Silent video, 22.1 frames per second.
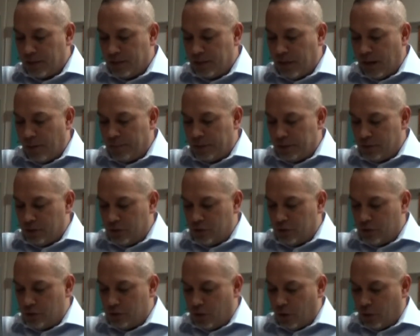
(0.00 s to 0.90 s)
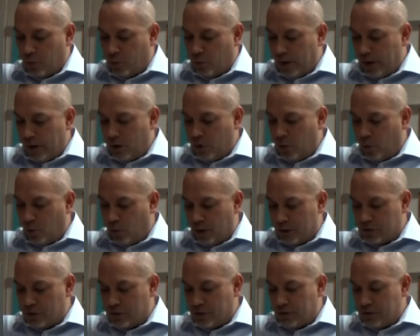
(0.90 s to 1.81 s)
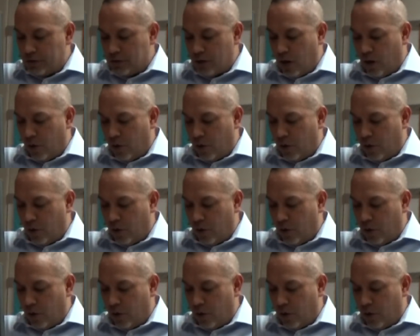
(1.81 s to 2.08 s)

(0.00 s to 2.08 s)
Depositions on written questions